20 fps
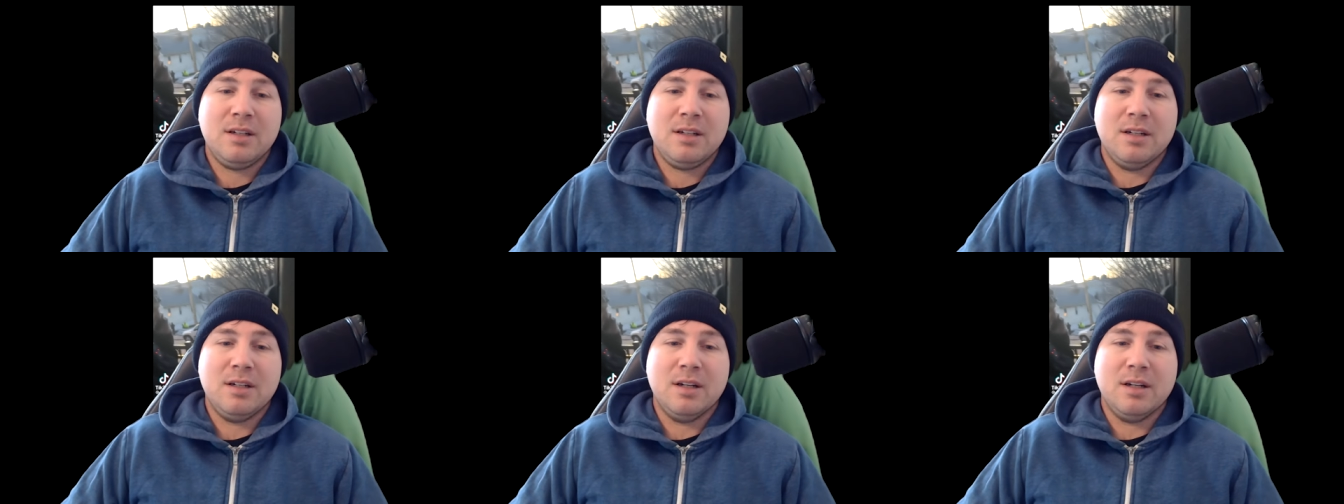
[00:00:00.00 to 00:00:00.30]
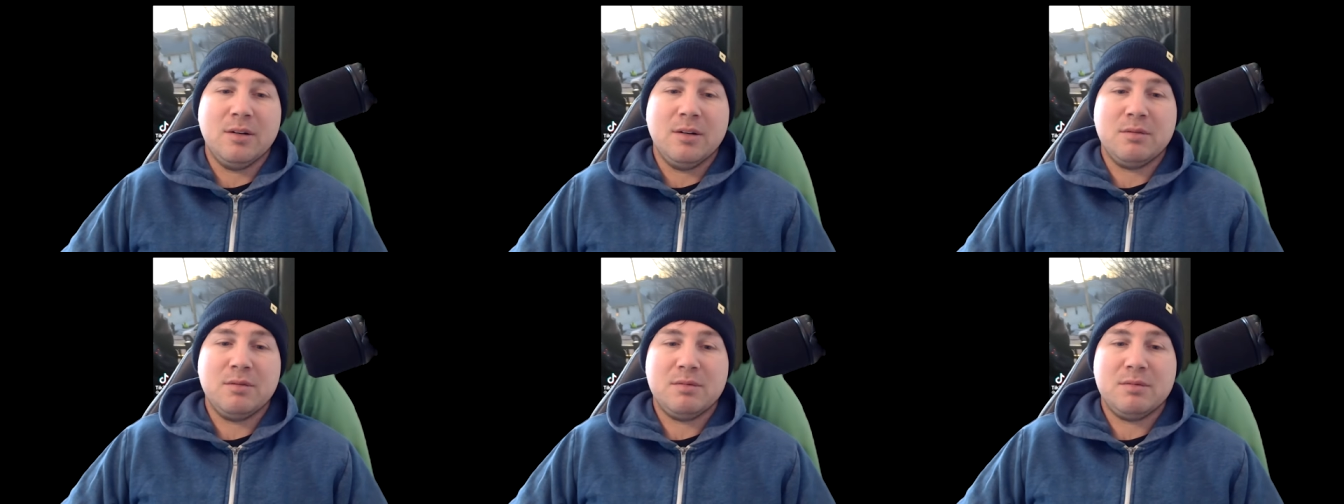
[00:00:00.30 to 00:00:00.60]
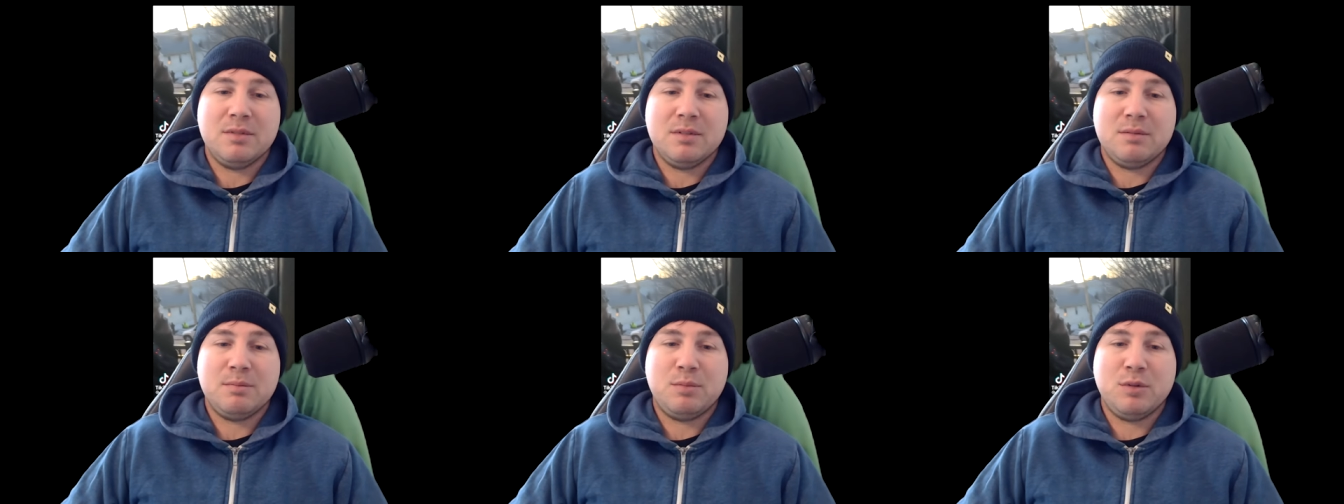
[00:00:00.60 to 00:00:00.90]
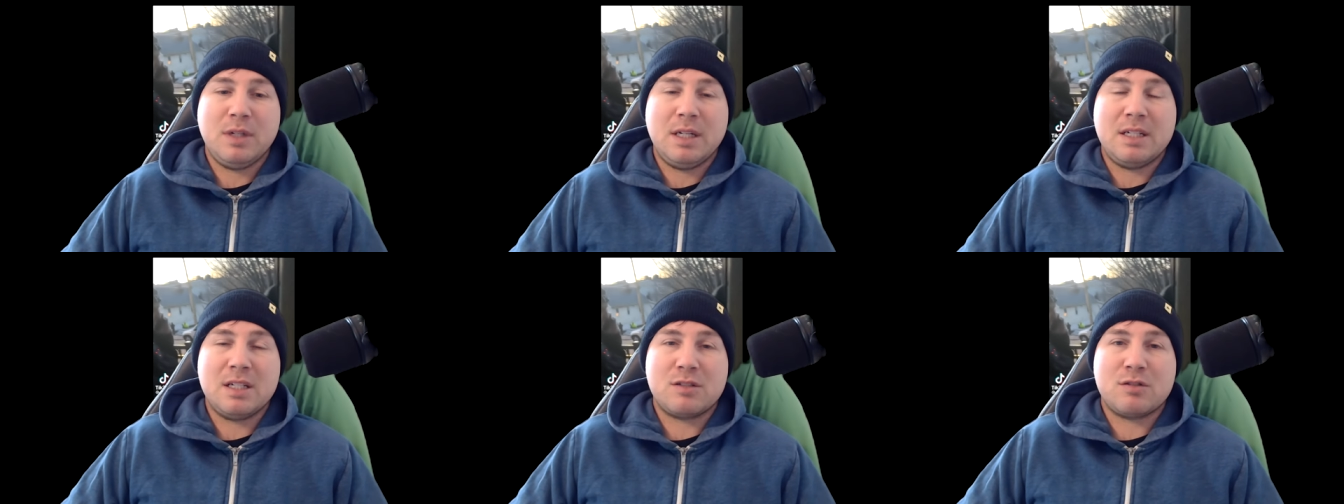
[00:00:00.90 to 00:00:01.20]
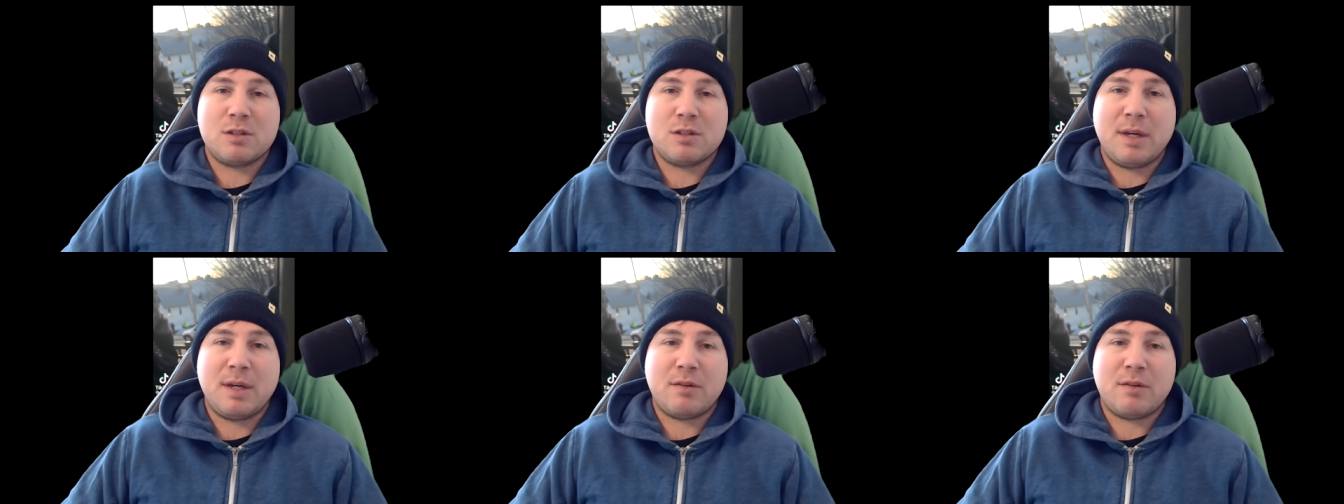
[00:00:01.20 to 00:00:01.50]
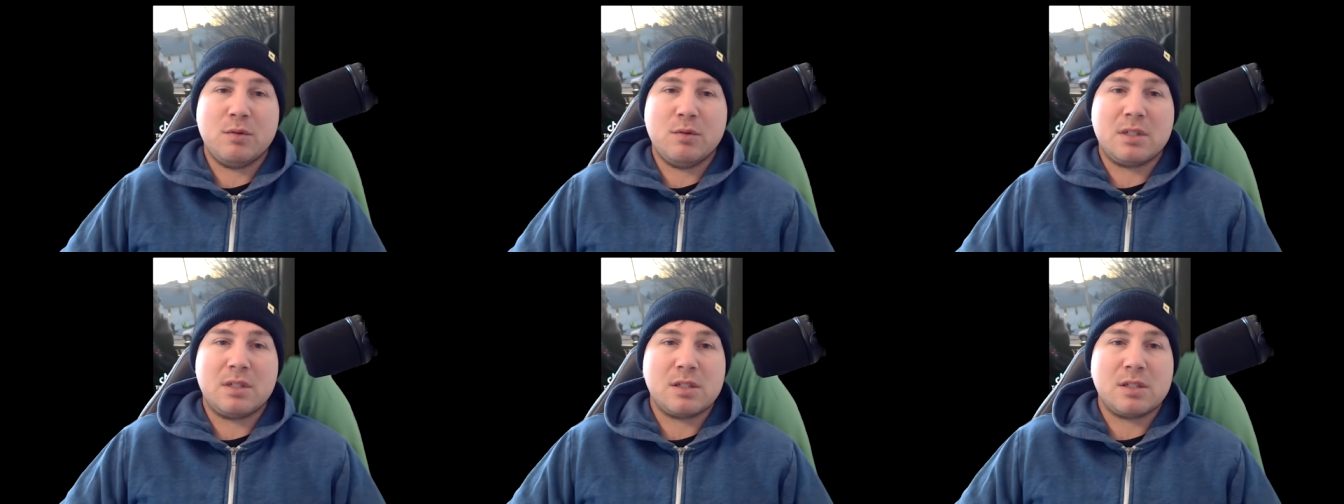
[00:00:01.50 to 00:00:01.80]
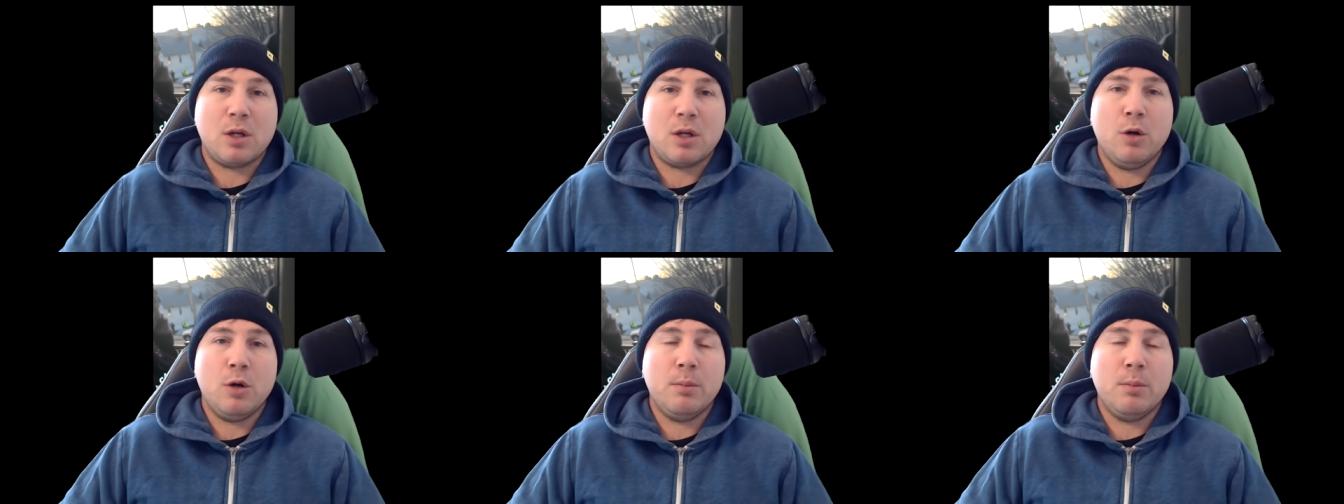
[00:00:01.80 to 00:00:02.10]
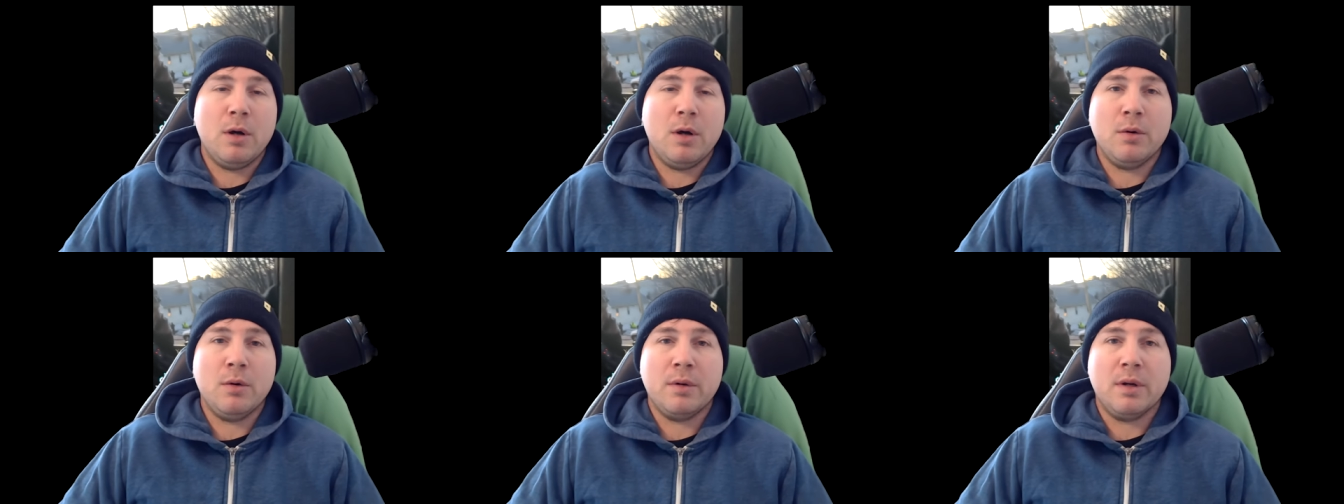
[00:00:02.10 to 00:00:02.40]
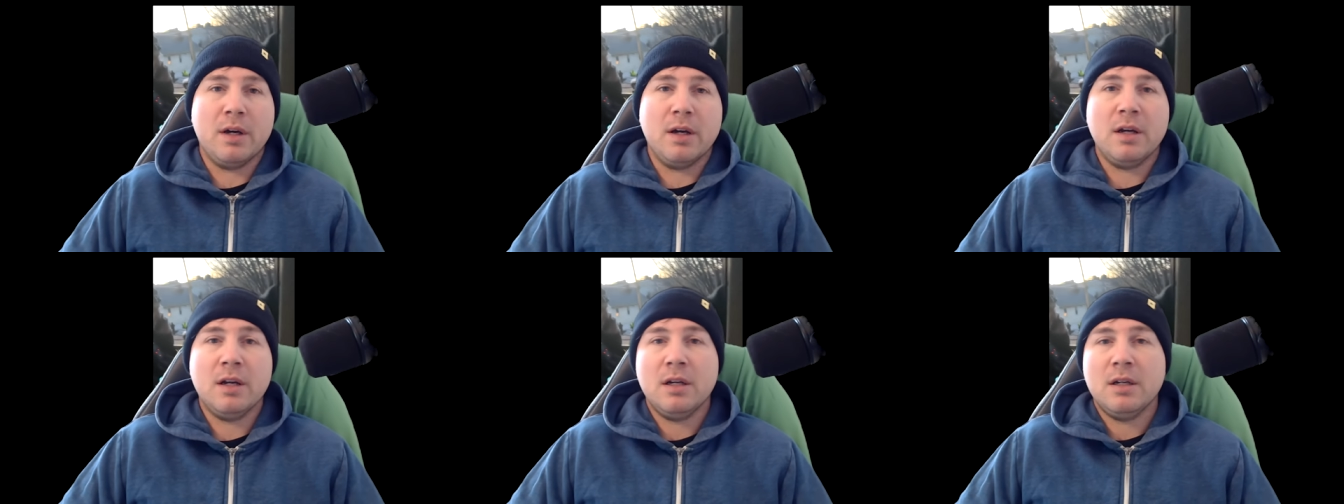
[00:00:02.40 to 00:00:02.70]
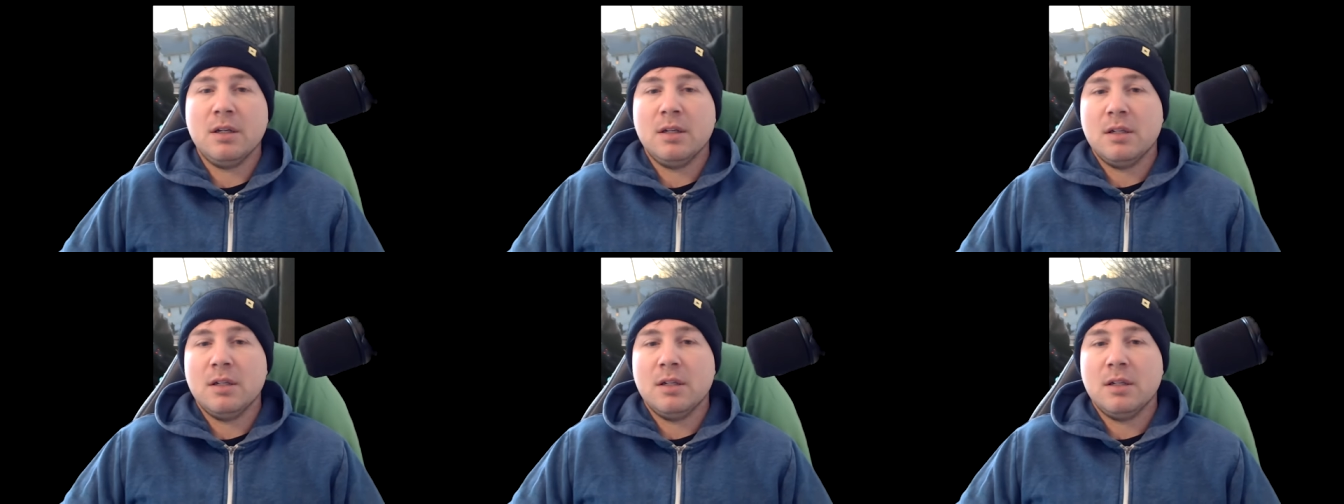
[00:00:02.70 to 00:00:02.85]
you know, pretty disrespectful to this homeowner.